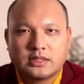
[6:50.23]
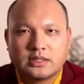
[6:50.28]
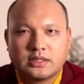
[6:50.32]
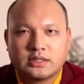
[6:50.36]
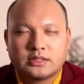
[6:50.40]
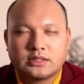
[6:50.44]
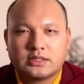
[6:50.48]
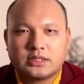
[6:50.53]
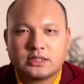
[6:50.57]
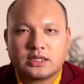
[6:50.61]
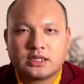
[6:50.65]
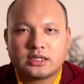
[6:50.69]

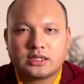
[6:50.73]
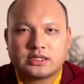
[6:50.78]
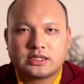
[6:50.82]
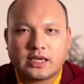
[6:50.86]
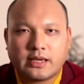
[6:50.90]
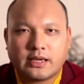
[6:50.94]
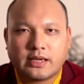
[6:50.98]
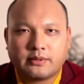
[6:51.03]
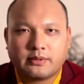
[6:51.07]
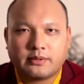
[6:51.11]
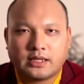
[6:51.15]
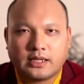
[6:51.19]
And
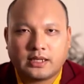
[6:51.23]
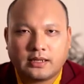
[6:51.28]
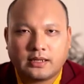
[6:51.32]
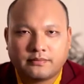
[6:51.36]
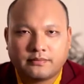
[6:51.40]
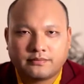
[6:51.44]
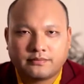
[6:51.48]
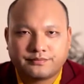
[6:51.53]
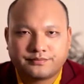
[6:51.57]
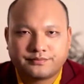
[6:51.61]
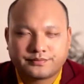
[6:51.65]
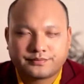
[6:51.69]

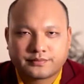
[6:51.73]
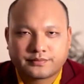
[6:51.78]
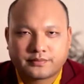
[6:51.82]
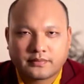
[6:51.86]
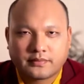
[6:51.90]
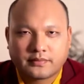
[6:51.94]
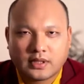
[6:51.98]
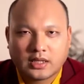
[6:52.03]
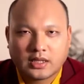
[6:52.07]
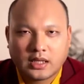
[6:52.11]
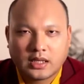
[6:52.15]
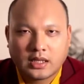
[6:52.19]
Gampopa is in
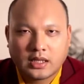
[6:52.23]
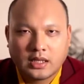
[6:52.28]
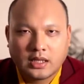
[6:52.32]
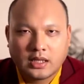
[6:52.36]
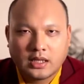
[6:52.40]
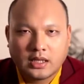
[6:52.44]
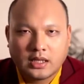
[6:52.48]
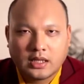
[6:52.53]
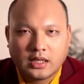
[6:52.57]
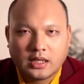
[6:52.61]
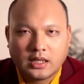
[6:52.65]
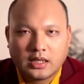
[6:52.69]
such a
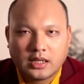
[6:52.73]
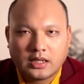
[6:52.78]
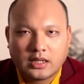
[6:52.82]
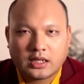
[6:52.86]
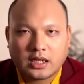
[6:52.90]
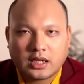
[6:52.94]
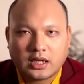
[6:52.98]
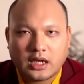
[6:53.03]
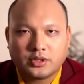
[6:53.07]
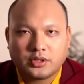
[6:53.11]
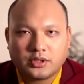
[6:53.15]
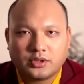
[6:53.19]
rush to
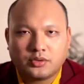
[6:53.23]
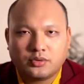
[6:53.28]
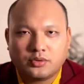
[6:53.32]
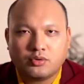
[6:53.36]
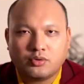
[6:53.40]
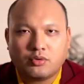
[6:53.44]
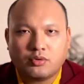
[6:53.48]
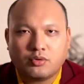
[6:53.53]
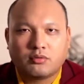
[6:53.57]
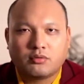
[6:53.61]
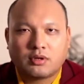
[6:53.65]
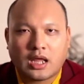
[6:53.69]
see
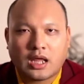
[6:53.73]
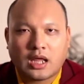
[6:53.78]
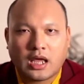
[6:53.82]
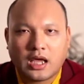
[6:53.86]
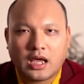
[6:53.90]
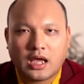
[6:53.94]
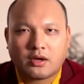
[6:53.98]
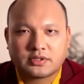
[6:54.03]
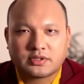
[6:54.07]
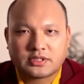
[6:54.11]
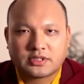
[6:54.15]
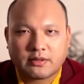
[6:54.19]

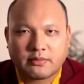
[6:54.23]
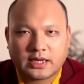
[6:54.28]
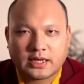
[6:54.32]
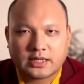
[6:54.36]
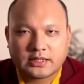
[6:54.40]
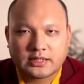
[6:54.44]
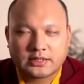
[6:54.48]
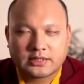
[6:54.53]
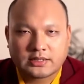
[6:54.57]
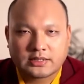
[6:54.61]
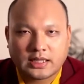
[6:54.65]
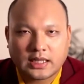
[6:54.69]
Milarepa.
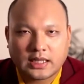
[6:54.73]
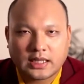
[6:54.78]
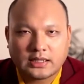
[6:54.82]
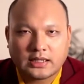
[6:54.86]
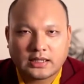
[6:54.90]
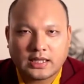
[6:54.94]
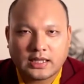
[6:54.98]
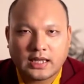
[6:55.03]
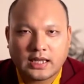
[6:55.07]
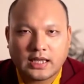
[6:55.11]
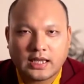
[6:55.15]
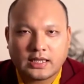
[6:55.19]

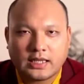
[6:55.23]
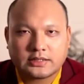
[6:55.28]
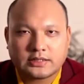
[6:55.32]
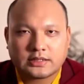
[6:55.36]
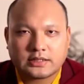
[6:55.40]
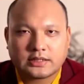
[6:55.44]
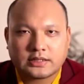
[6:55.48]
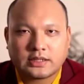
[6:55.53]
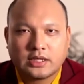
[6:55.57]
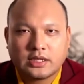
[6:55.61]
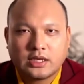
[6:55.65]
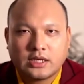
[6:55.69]

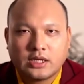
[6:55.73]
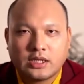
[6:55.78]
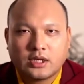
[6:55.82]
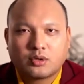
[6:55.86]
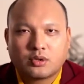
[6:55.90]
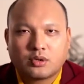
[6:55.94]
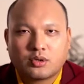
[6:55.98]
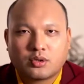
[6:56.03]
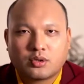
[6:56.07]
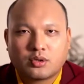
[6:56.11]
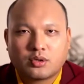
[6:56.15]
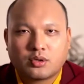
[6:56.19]

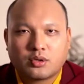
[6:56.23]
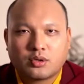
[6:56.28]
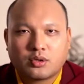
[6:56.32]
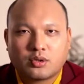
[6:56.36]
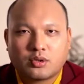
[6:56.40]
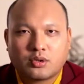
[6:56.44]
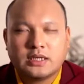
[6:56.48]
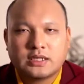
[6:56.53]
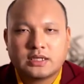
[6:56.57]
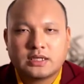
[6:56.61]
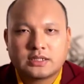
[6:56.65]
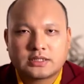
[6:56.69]

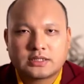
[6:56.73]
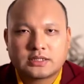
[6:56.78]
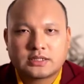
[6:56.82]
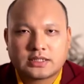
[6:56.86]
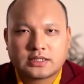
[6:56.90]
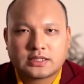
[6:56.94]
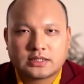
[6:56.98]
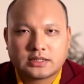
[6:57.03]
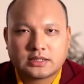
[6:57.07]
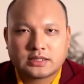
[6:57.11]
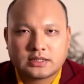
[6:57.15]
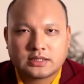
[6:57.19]
Maybe they'll
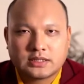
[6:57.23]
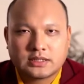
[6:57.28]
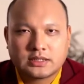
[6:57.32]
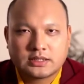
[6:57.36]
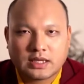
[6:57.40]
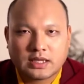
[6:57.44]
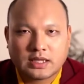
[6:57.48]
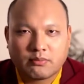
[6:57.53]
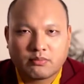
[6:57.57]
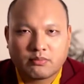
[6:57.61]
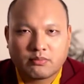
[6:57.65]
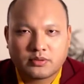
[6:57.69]
leave me here.
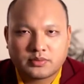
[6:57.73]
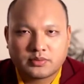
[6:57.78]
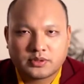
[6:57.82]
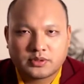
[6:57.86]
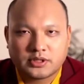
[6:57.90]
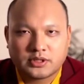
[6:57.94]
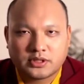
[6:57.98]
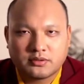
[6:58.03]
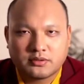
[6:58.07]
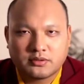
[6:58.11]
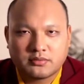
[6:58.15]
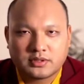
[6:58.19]

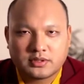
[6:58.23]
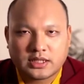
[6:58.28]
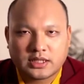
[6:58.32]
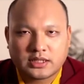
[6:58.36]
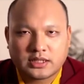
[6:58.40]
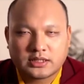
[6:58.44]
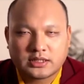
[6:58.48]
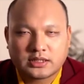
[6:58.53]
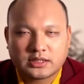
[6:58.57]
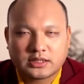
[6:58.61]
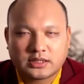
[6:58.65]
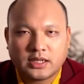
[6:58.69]

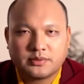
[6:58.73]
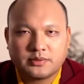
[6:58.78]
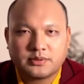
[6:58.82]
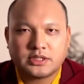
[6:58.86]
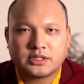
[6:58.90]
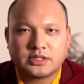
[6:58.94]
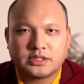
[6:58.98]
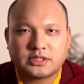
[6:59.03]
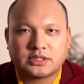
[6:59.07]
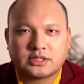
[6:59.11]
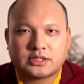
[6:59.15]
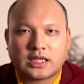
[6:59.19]

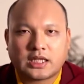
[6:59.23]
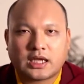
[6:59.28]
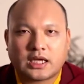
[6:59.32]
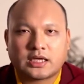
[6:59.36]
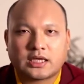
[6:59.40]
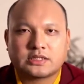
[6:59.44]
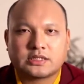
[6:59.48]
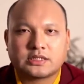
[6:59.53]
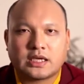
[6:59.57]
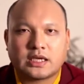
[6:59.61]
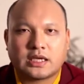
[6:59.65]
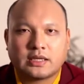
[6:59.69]
But he
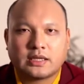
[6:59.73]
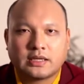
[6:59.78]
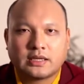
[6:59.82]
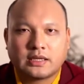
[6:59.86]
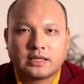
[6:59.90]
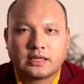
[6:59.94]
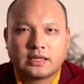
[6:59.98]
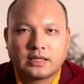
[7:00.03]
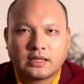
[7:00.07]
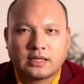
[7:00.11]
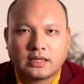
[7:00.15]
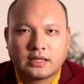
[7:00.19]
is a good
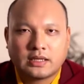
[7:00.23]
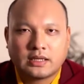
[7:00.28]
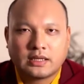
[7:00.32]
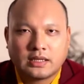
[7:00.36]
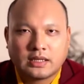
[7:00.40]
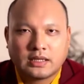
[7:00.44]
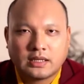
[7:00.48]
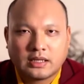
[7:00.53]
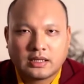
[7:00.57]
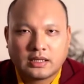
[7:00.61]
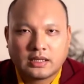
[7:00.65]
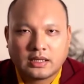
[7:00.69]
person, so I need to
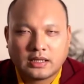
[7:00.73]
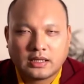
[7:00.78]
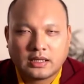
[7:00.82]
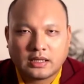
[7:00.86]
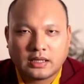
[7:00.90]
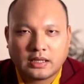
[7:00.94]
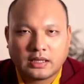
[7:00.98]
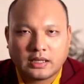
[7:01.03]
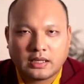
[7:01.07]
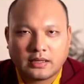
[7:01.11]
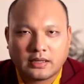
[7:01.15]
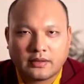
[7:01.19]
think of
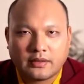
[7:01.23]
some way